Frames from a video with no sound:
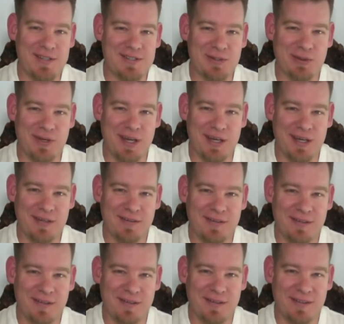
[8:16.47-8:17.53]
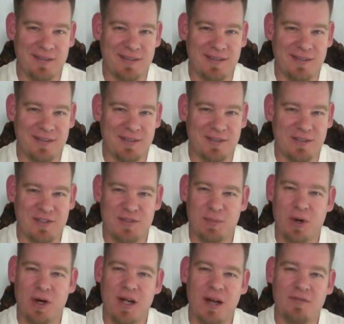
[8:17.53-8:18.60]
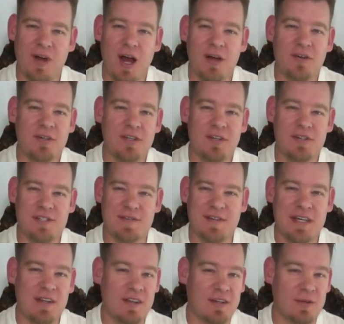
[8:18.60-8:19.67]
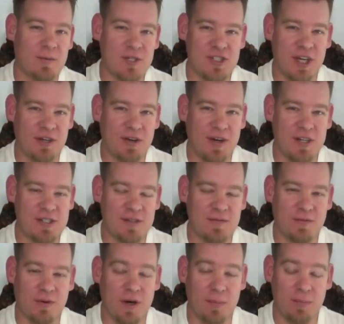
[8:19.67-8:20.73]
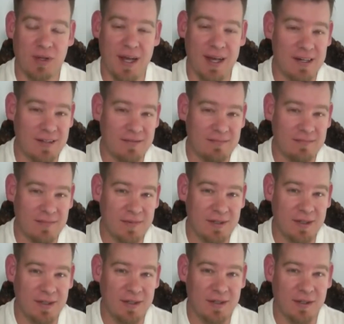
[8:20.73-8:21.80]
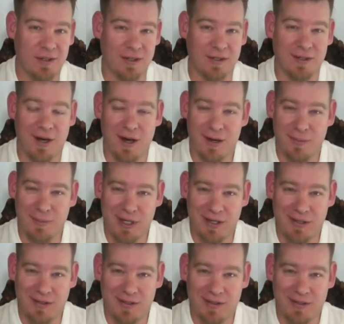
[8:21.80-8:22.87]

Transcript: is creating could spark off 100 years of healing and regeneration for our planet, our economy,